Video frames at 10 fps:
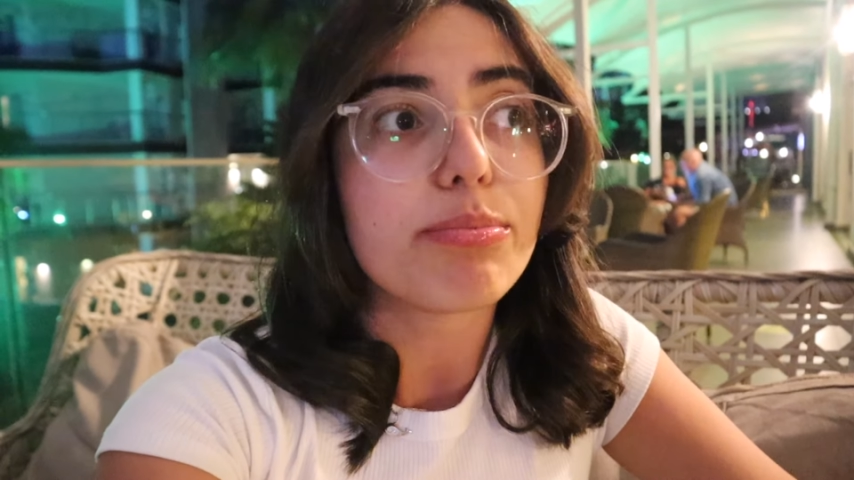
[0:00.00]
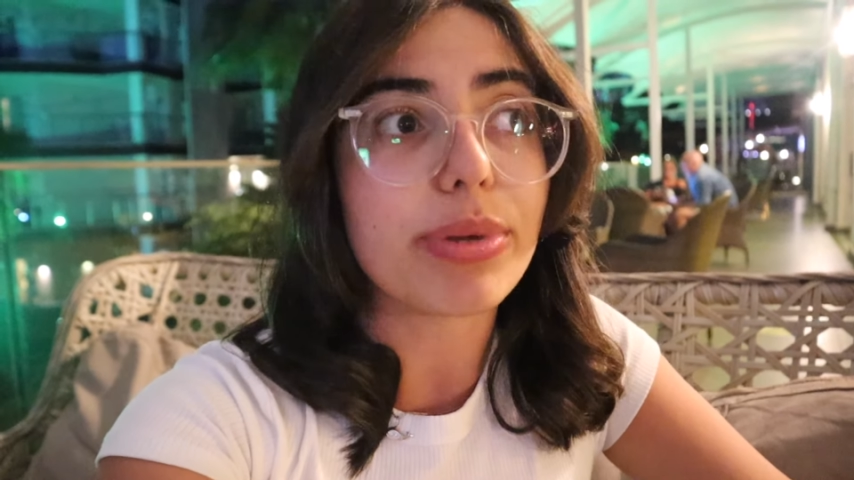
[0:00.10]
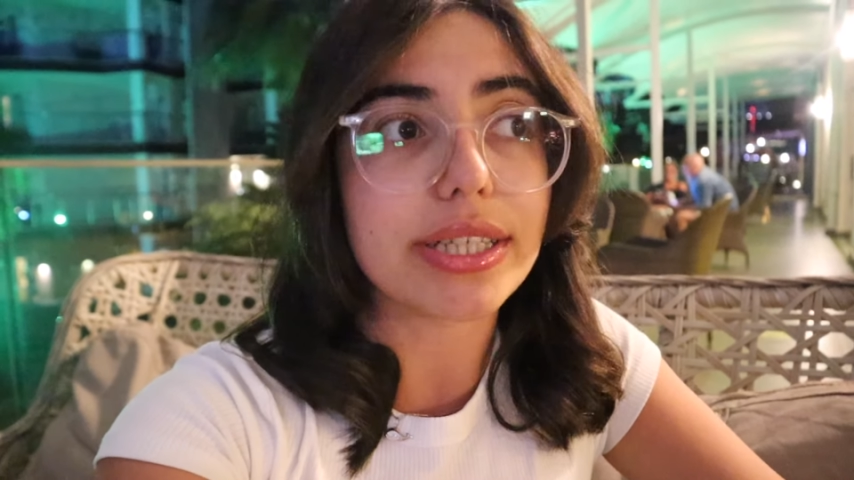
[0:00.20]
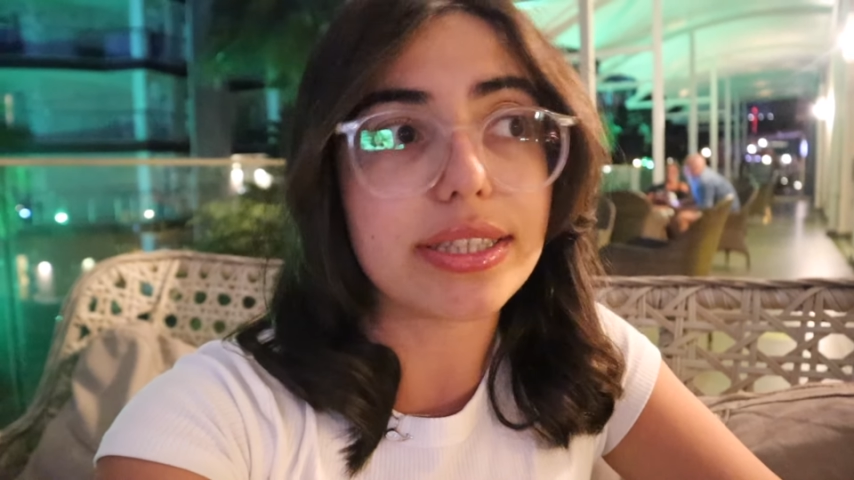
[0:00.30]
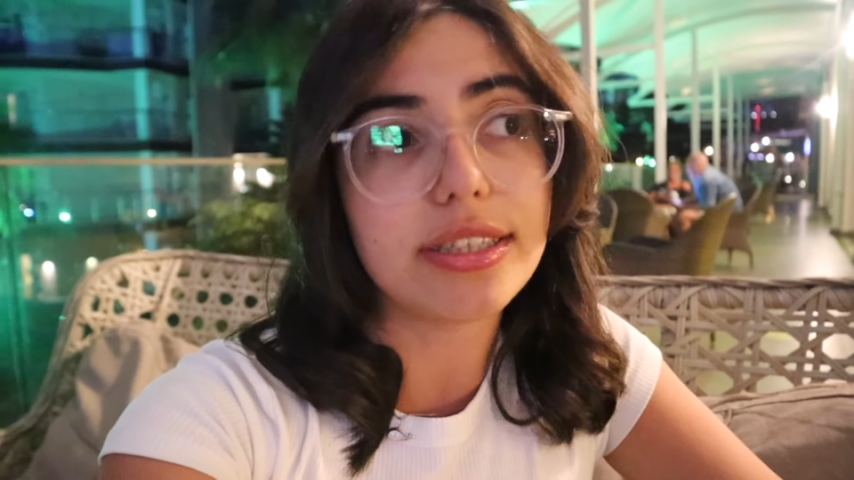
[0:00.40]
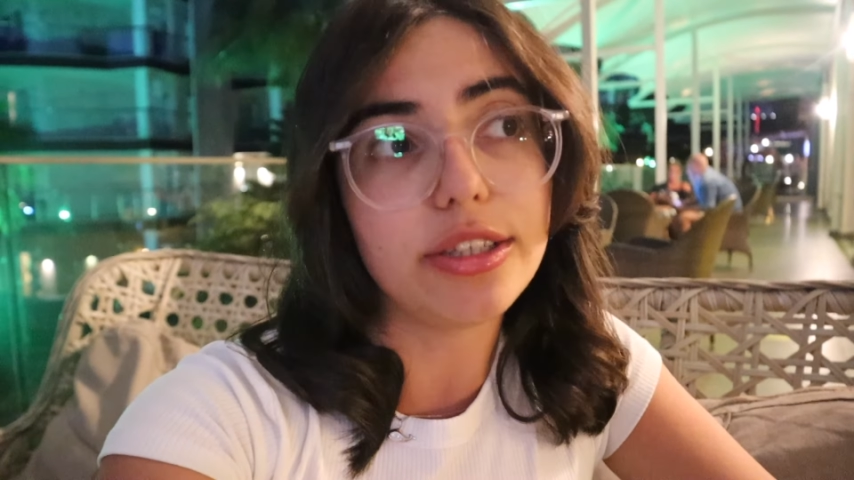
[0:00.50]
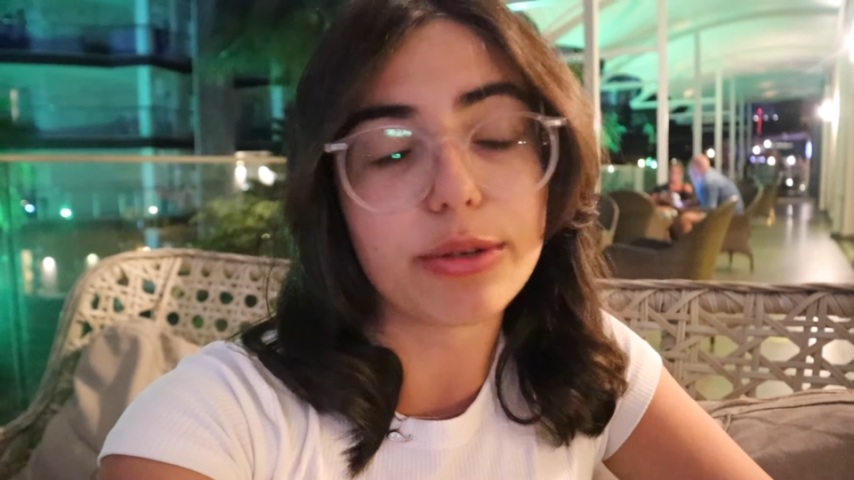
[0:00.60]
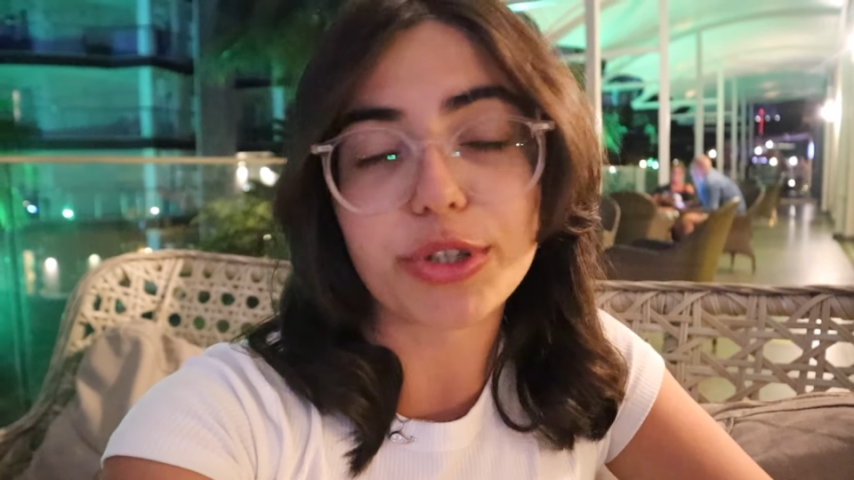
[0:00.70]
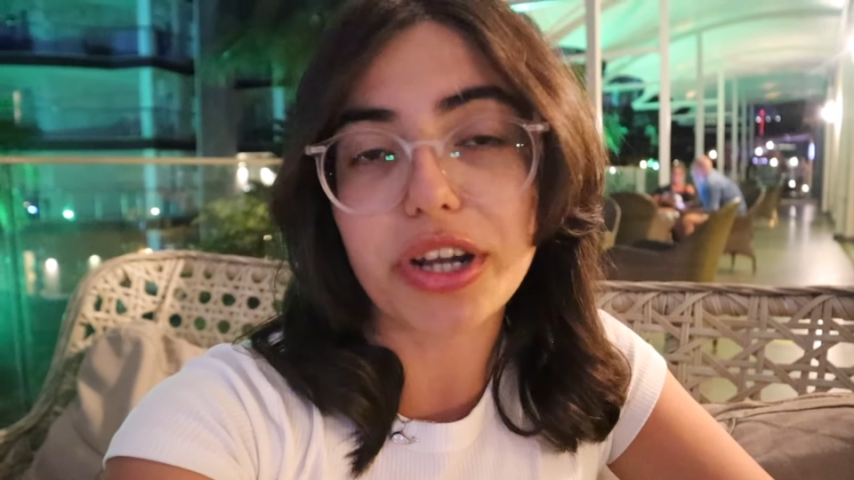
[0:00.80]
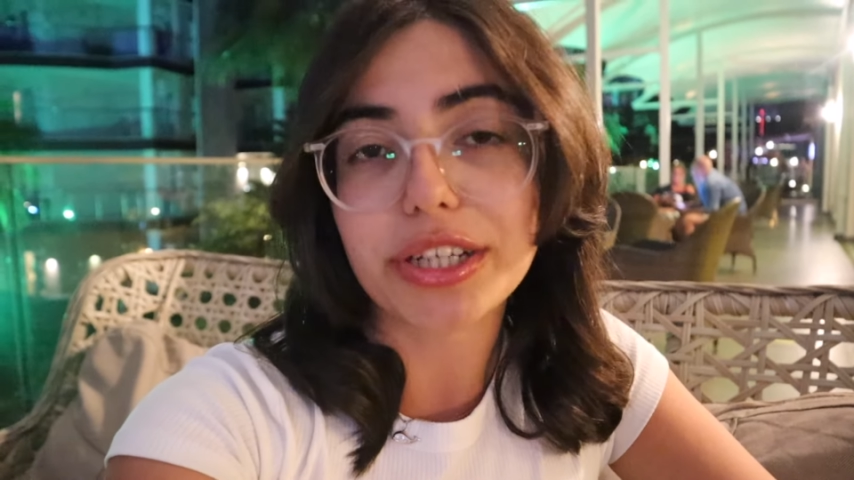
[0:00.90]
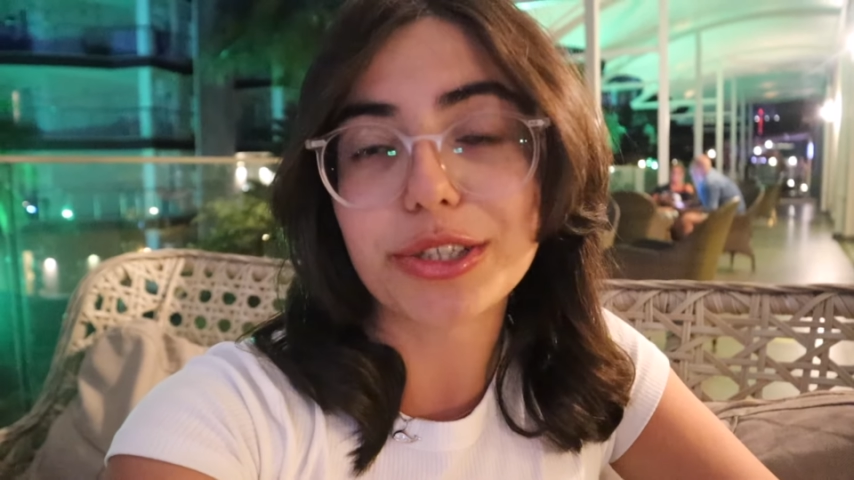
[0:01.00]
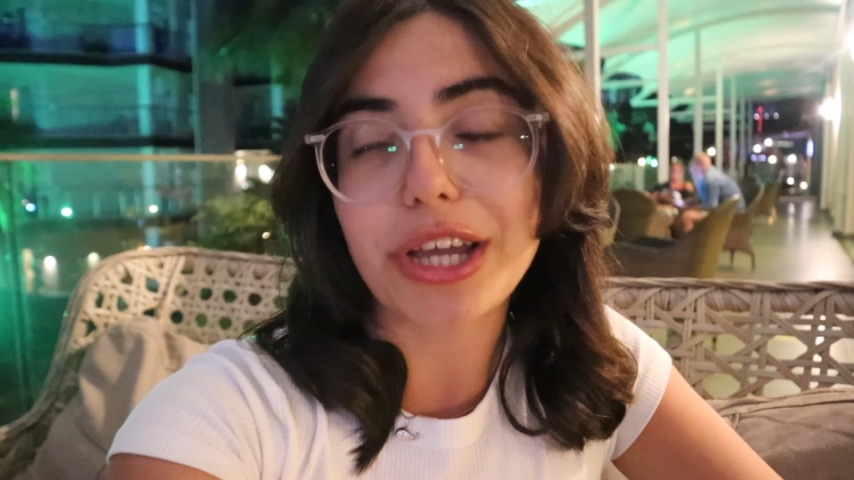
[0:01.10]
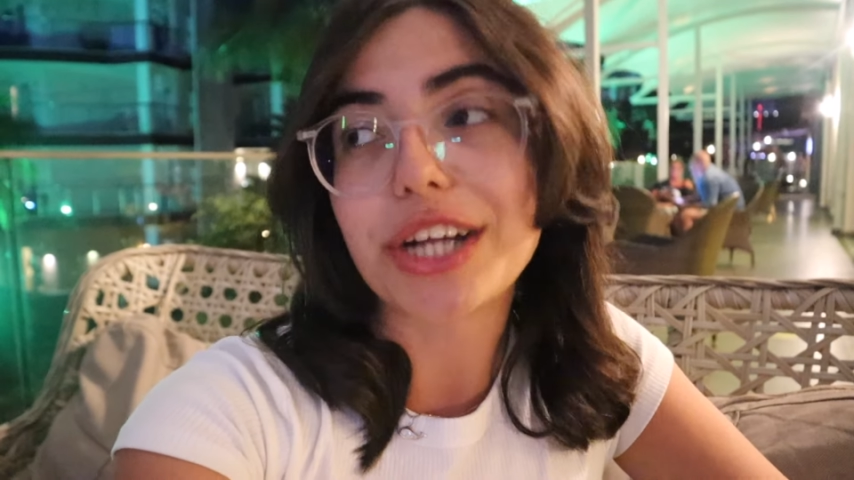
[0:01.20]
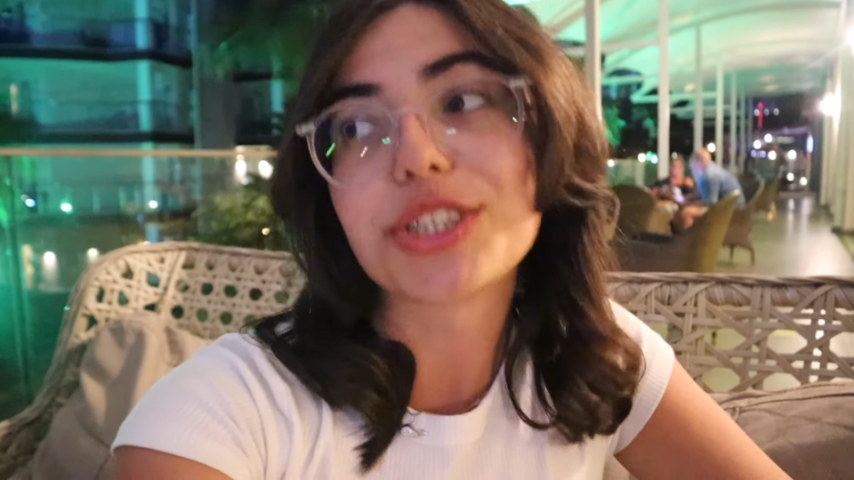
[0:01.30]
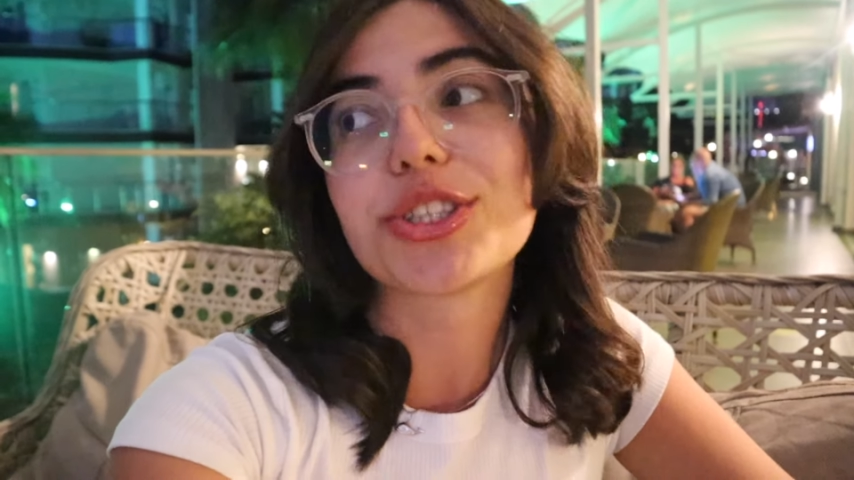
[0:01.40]
but you know, trying to
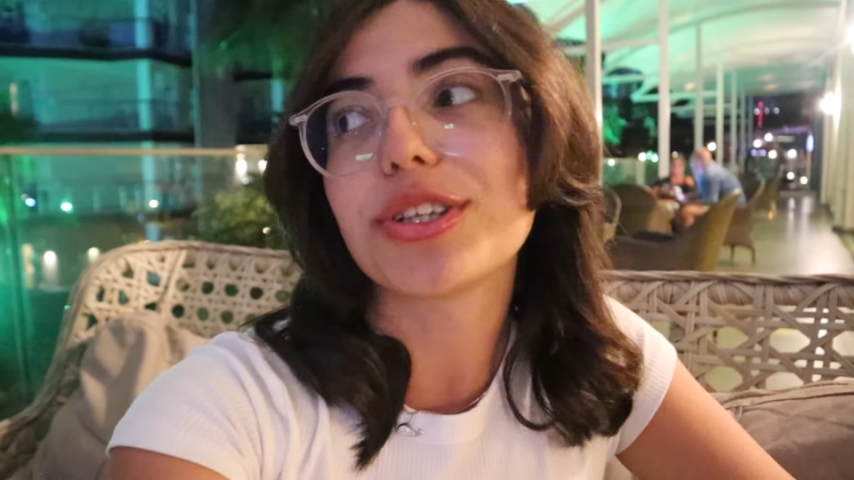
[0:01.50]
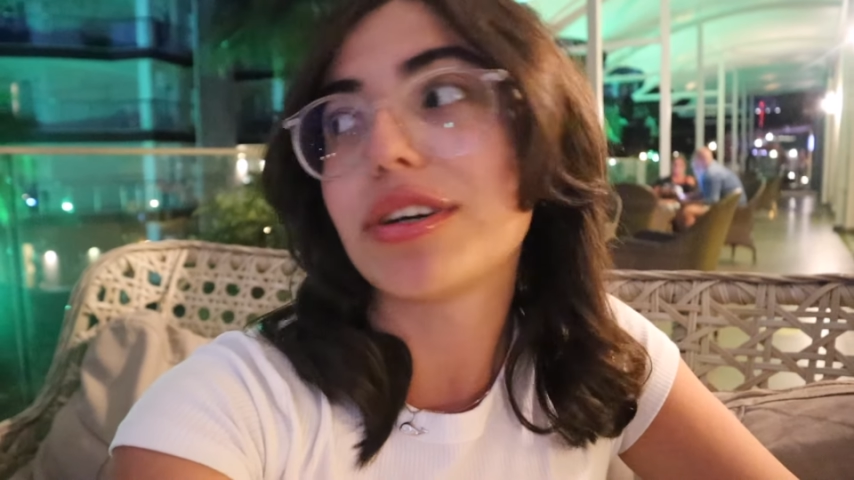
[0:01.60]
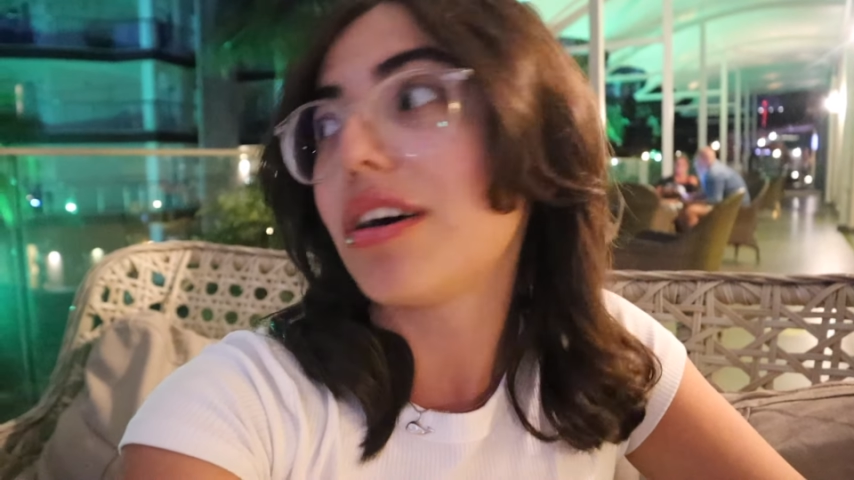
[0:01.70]
catch